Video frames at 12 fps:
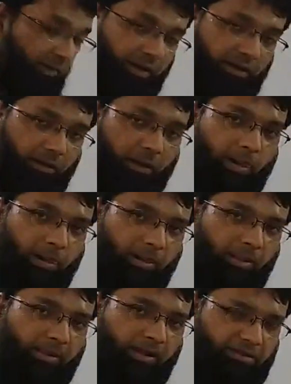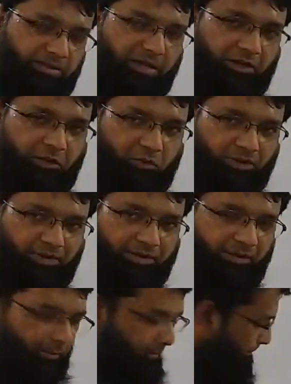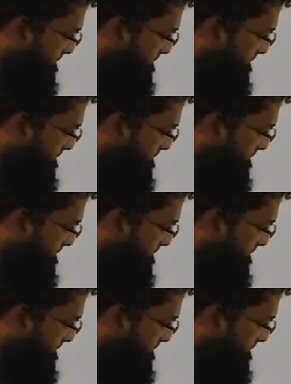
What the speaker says: been a scalar quantity,